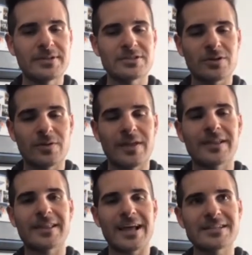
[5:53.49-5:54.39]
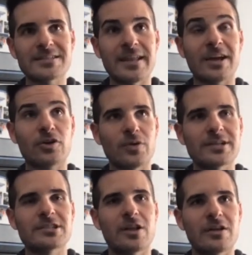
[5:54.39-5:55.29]
So I think that
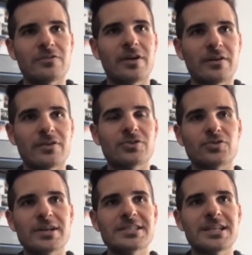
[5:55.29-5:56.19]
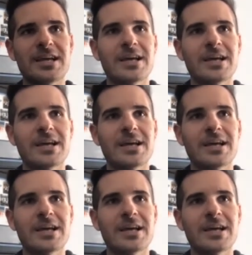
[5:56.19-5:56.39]
creates a lot of interest.